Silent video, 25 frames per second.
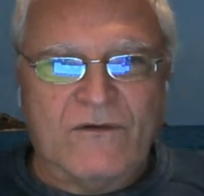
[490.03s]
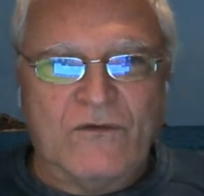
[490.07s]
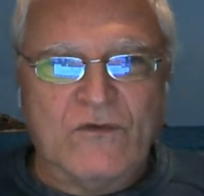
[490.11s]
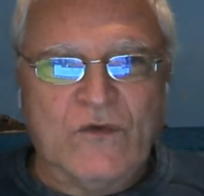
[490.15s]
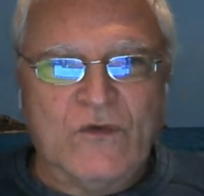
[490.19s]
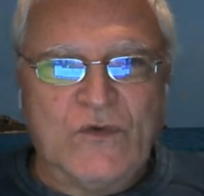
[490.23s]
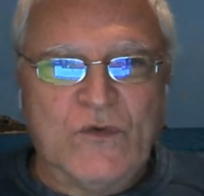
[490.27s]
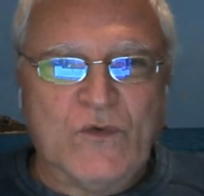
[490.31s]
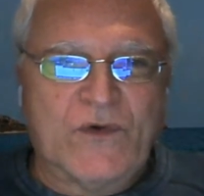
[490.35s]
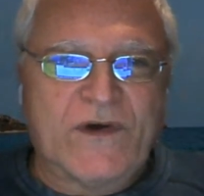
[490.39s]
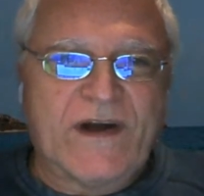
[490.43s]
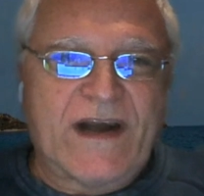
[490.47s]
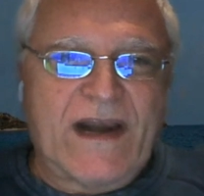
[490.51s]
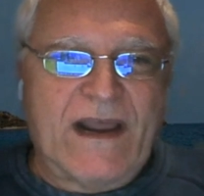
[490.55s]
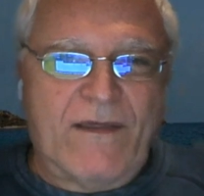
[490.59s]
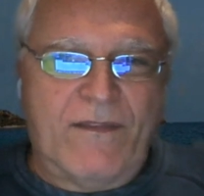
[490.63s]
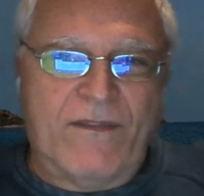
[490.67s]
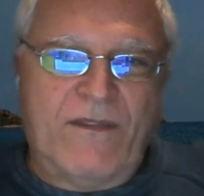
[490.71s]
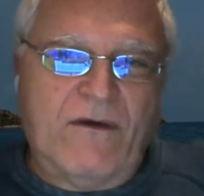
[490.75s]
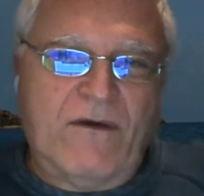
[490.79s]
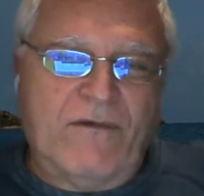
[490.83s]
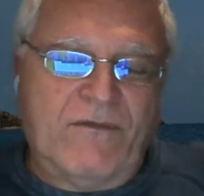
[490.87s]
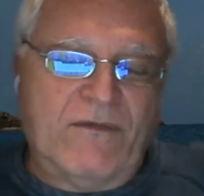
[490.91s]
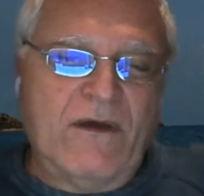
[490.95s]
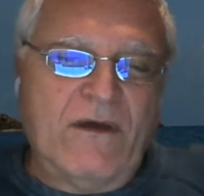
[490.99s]

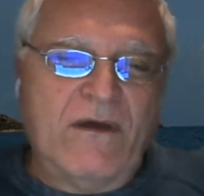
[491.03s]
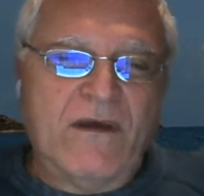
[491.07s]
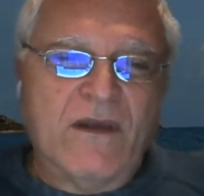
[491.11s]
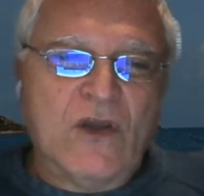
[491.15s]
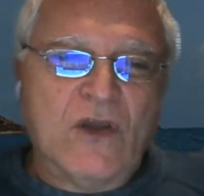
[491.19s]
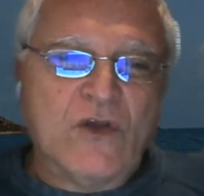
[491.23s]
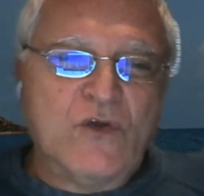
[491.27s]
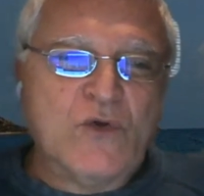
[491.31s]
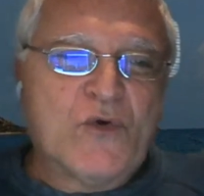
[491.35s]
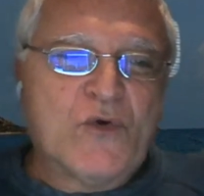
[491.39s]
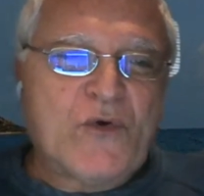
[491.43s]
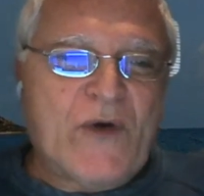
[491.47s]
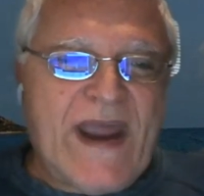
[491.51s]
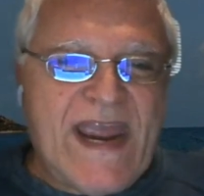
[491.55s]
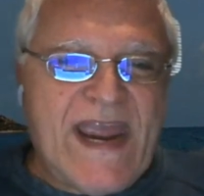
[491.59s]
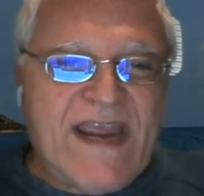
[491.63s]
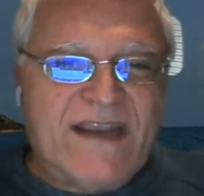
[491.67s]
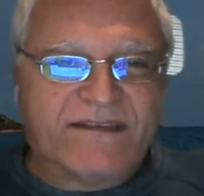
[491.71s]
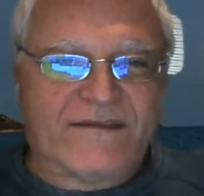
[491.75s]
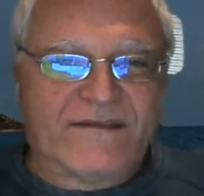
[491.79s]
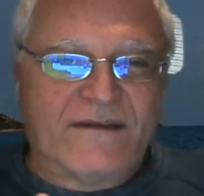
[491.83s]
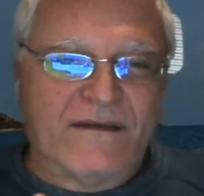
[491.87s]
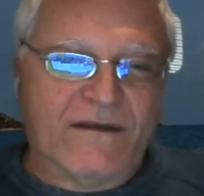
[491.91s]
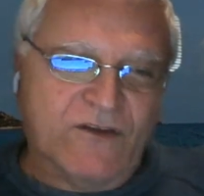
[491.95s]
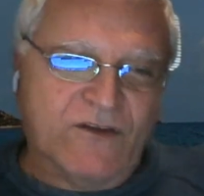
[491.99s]
you
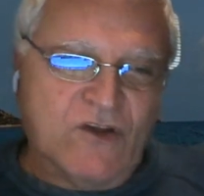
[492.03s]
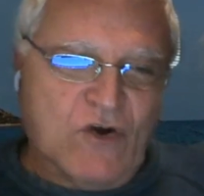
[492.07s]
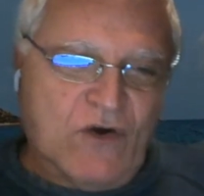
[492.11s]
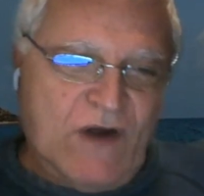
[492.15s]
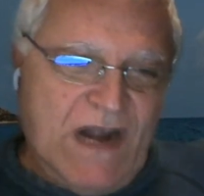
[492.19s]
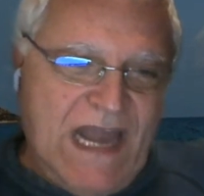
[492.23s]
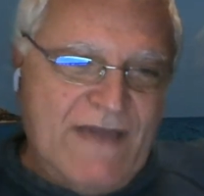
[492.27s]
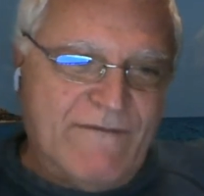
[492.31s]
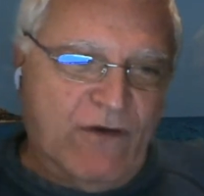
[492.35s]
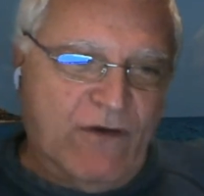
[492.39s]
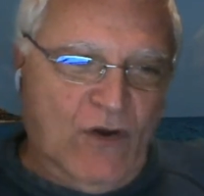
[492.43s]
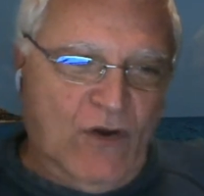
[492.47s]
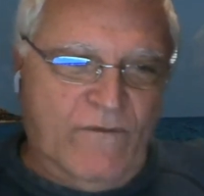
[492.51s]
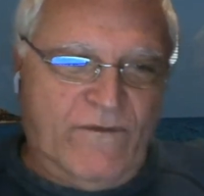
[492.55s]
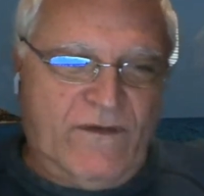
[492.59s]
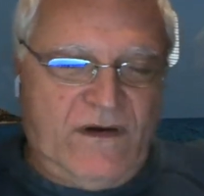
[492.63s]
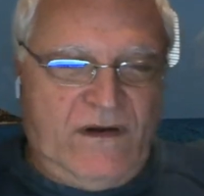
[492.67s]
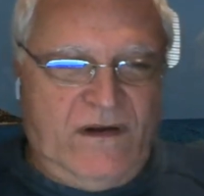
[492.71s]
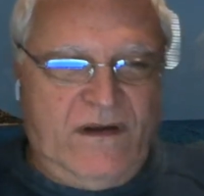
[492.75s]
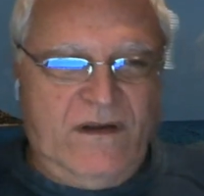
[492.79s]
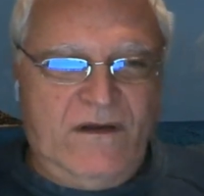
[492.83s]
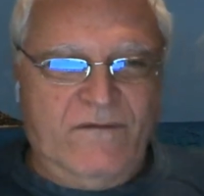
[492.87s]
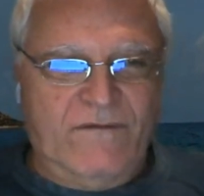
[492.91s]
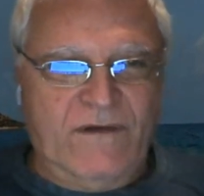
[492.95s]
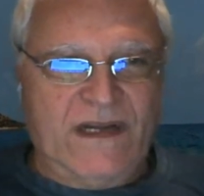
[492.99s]
raise your level
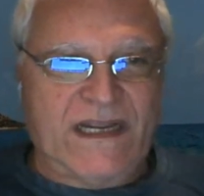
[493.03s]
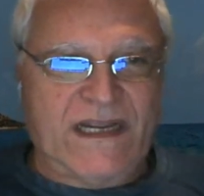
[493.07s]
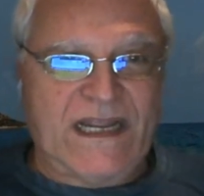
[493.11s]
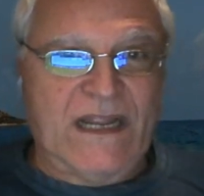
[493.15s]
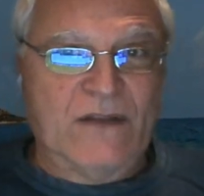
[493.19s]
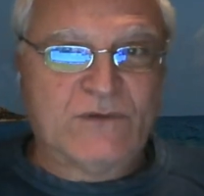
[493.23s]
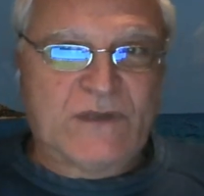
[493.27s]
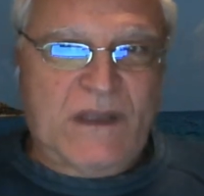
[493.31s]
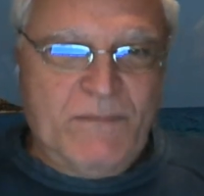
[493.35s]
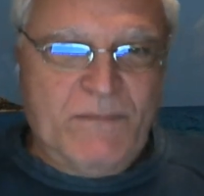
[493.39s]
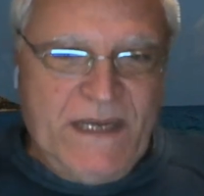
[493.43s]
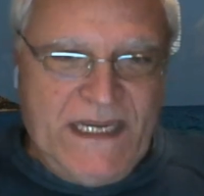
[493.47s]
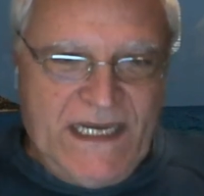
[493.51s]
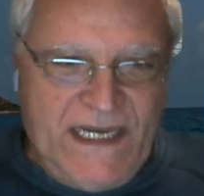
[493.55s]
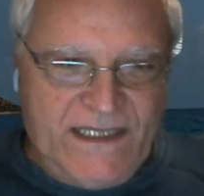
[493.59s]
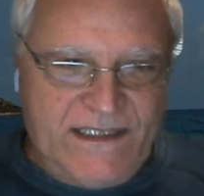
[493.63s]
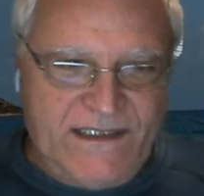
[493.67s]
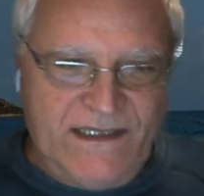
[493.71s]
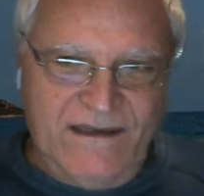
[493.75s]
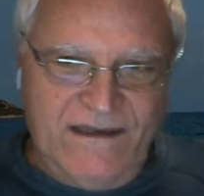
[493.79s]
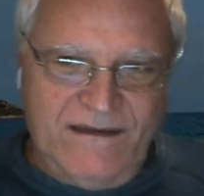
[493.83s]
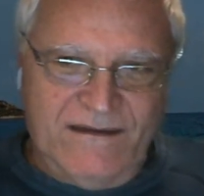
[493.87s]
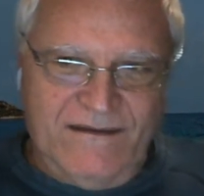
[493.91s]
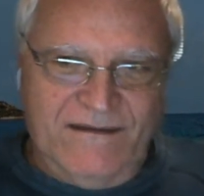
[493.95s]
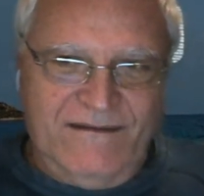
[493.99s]
of
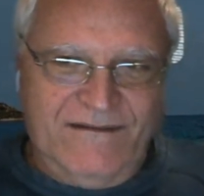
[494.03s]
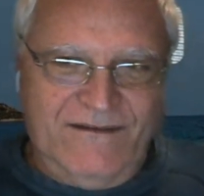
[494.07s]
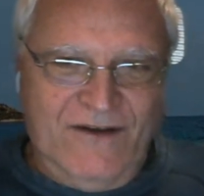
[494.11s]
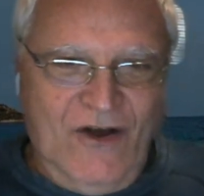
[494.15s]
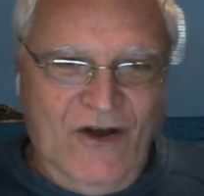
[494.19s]
accountability,